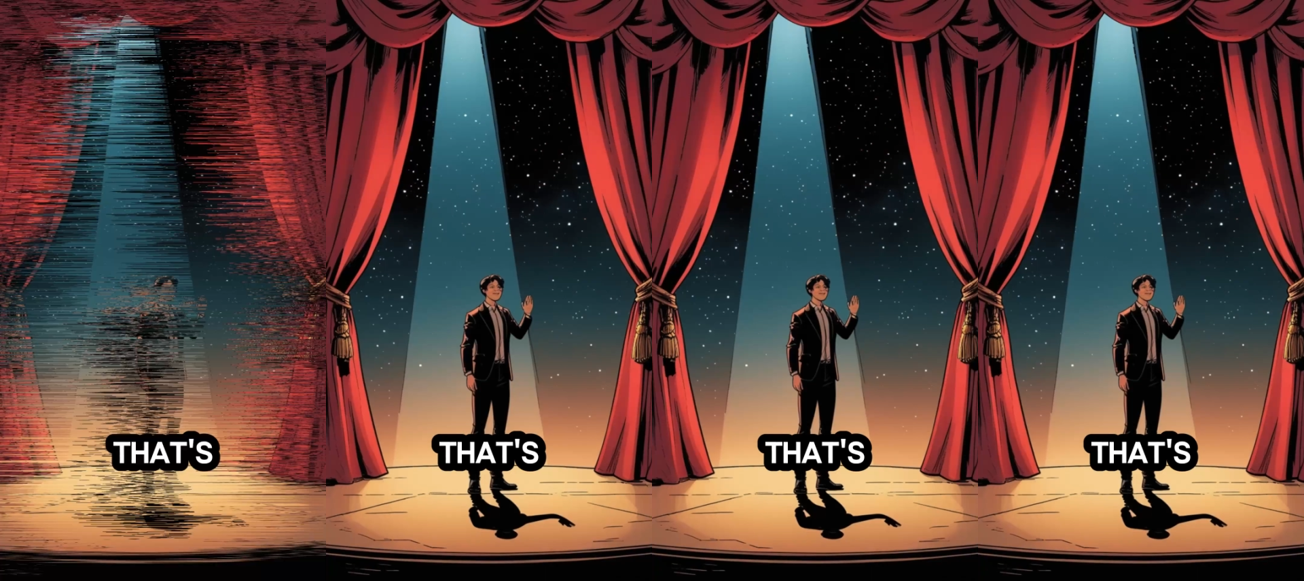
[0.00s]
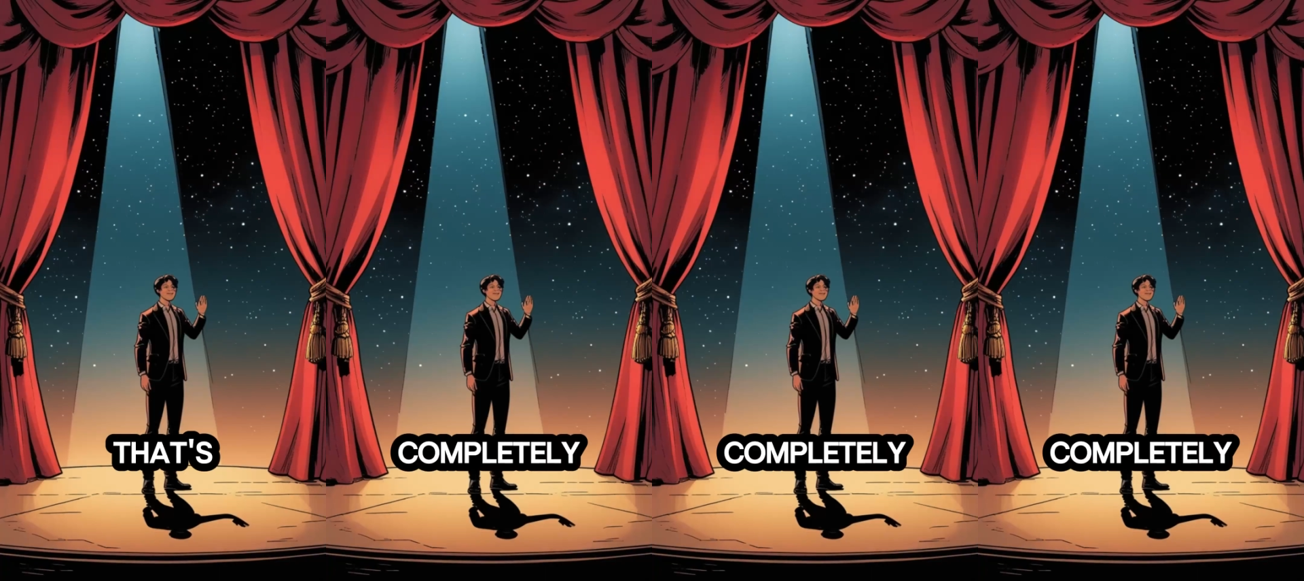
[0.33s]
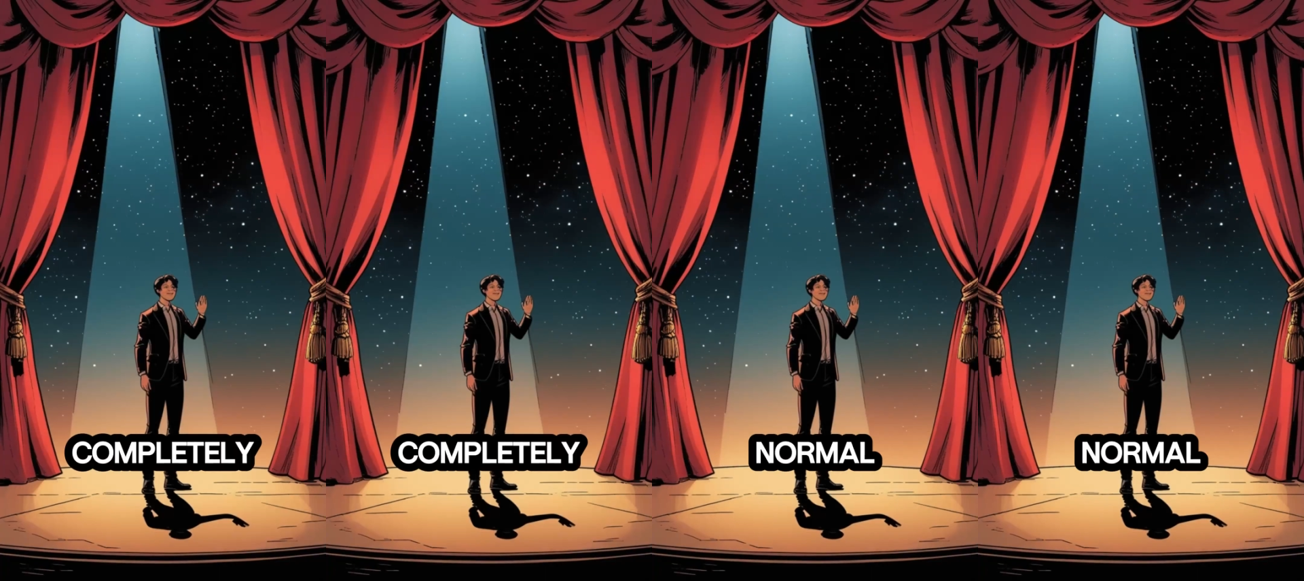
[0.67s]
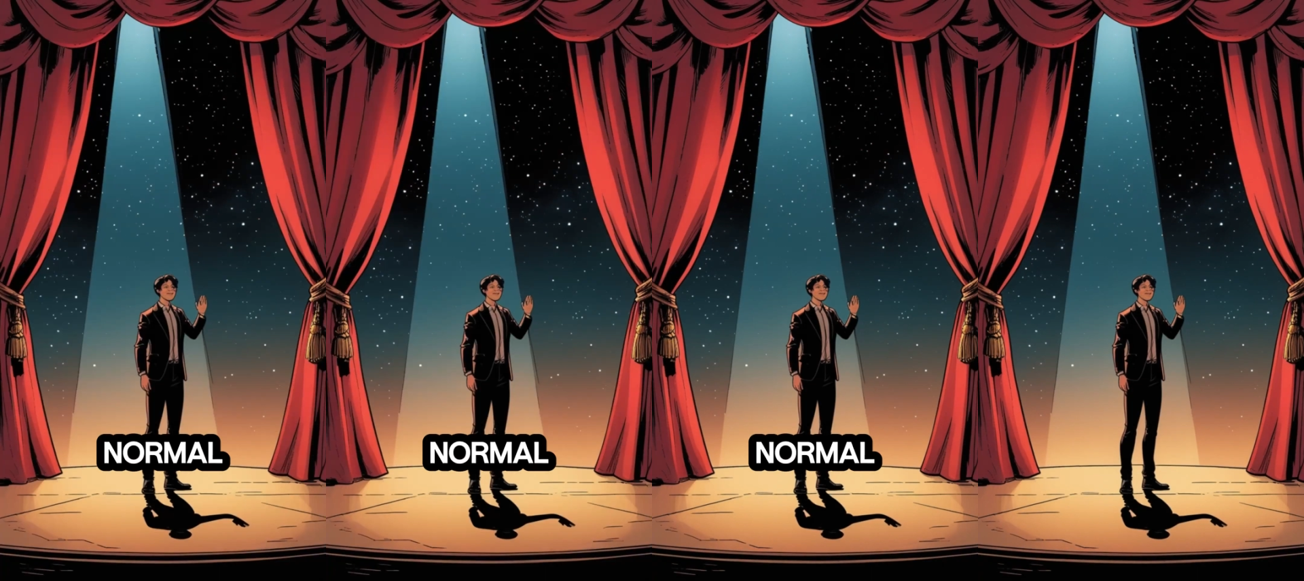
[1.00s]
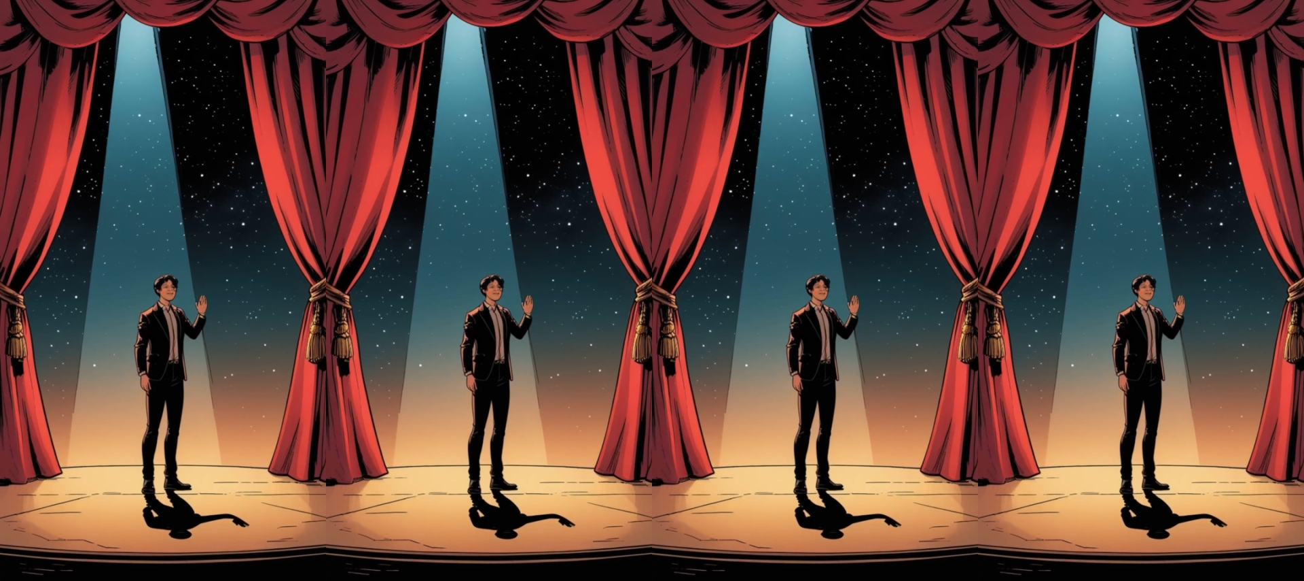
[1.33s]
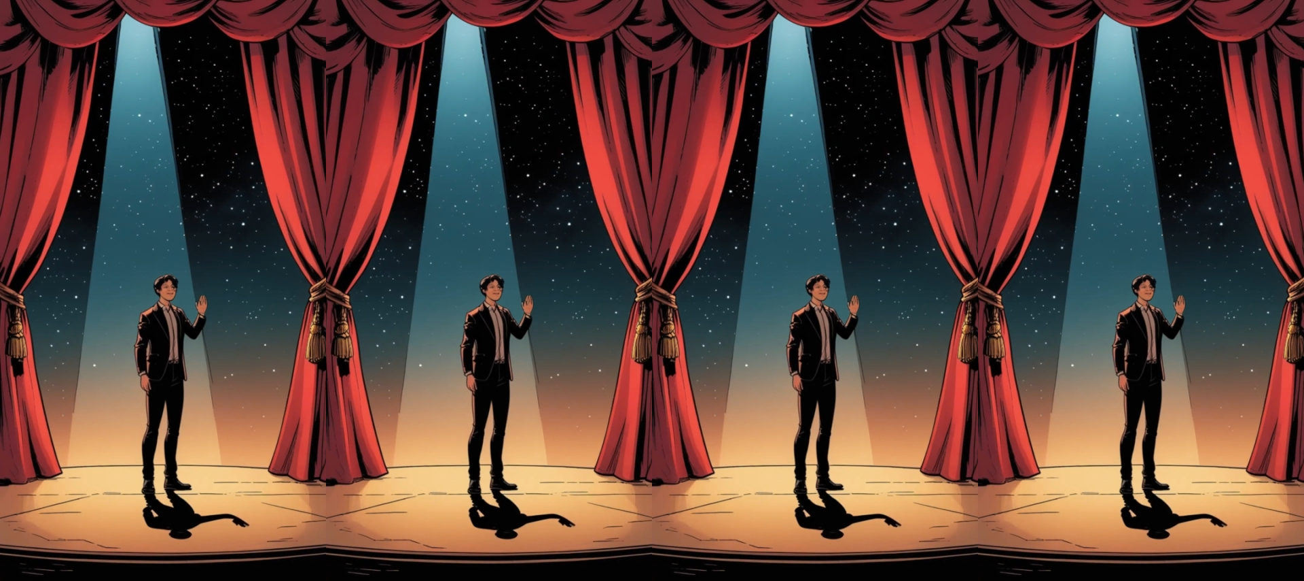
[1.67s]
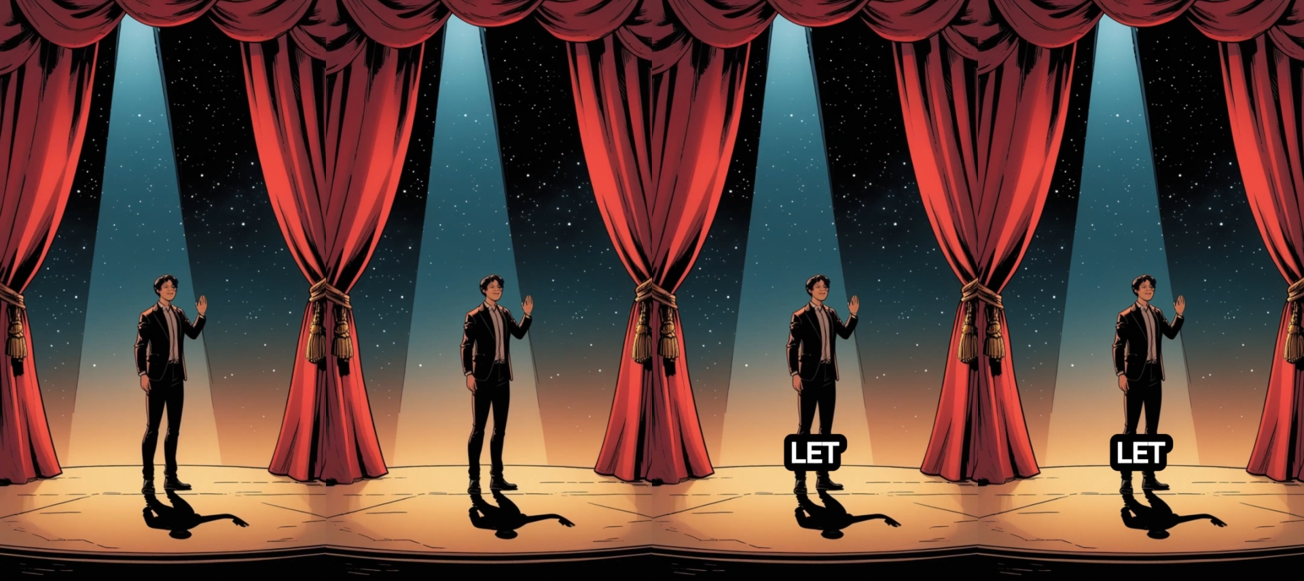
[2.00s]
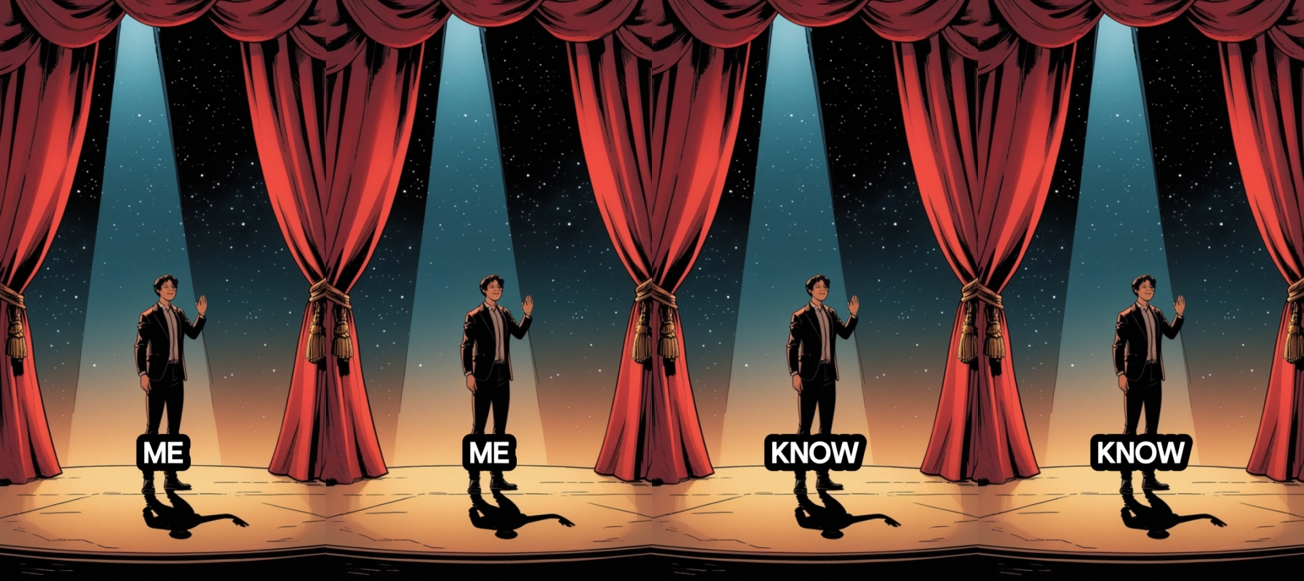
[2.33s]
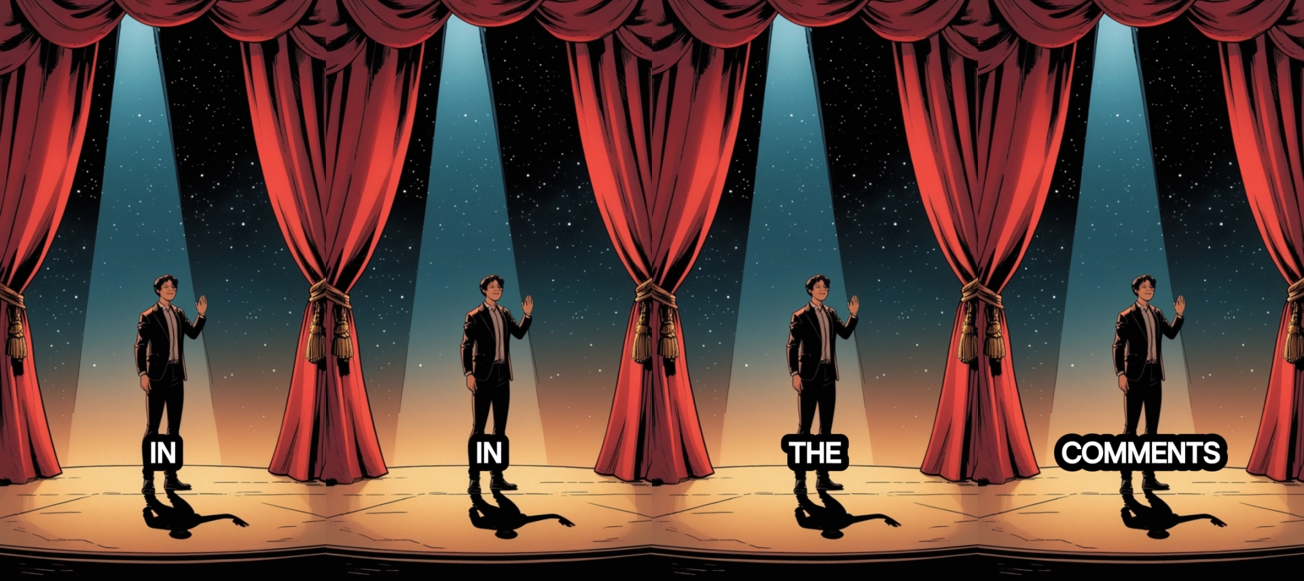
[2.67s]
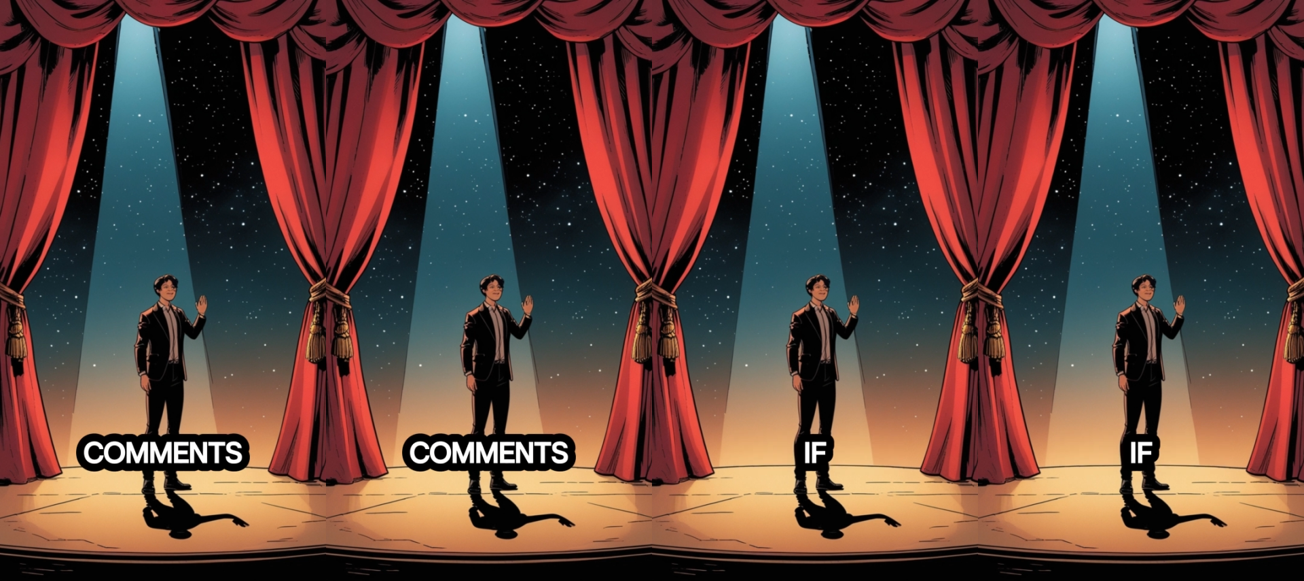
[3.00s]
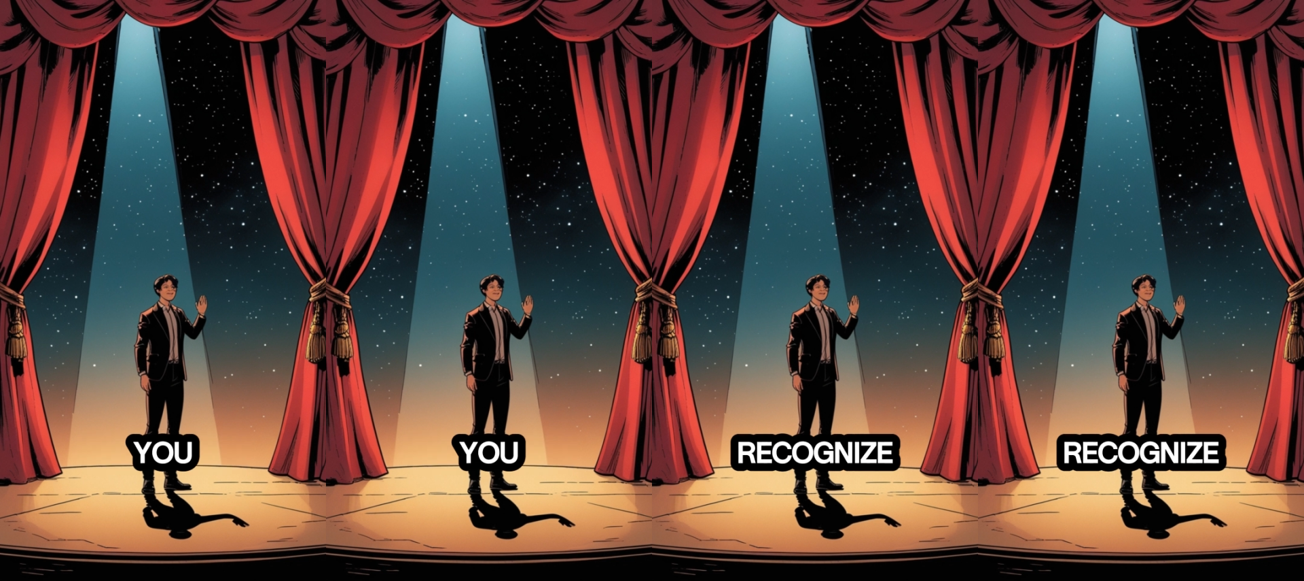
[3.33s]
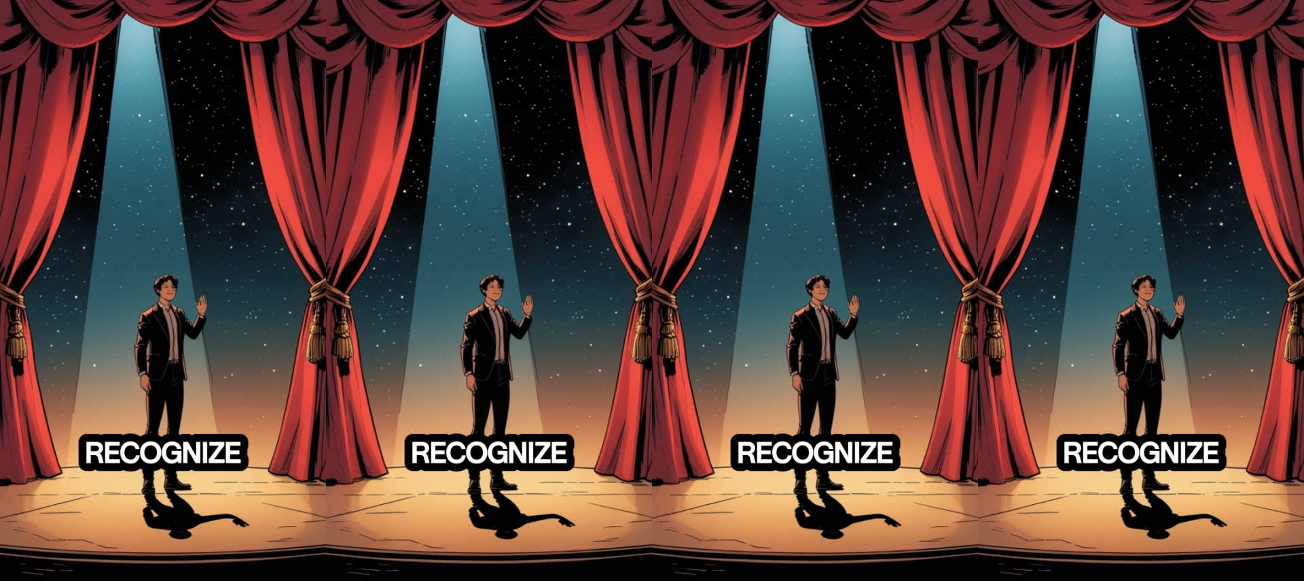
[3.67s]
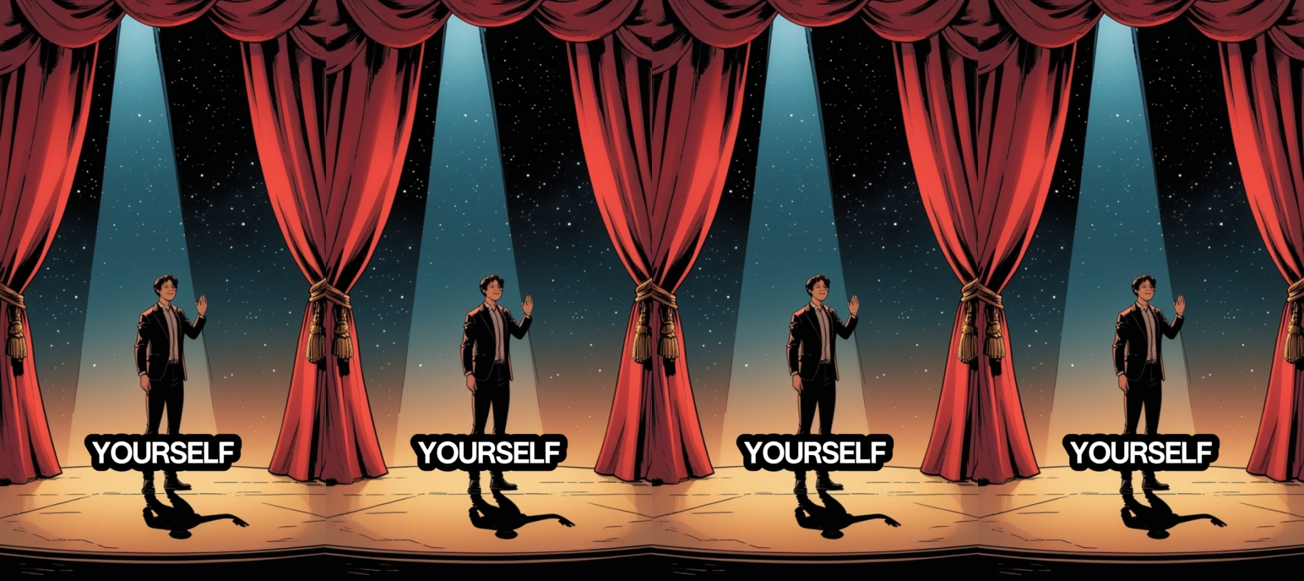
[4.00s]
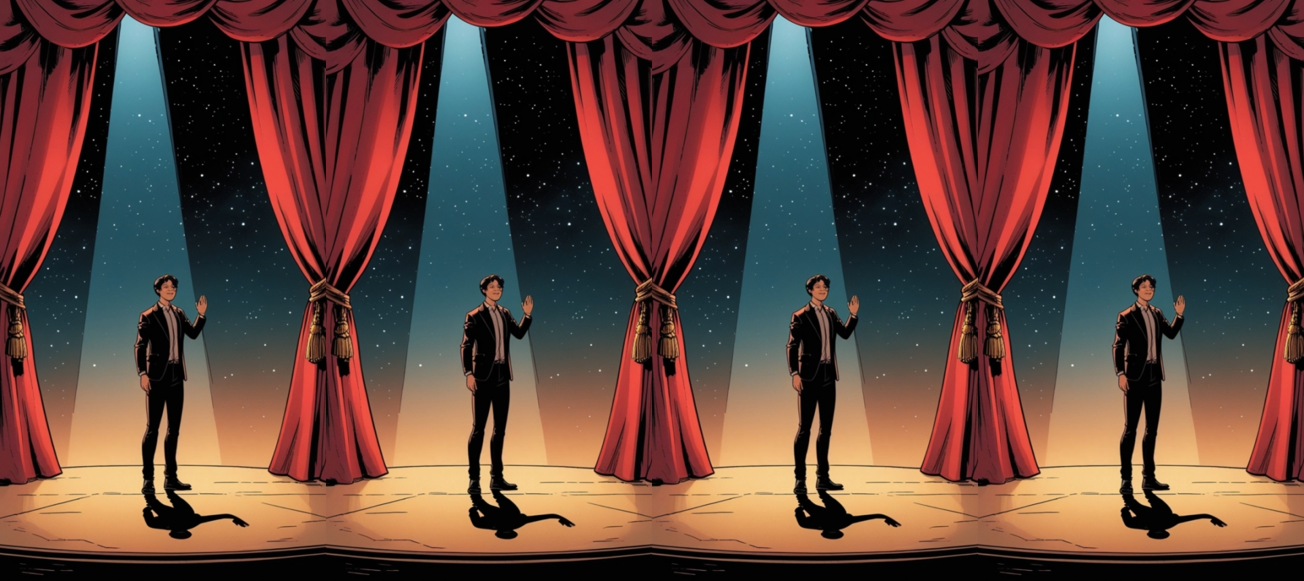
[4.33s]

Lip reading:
(no speaker visible)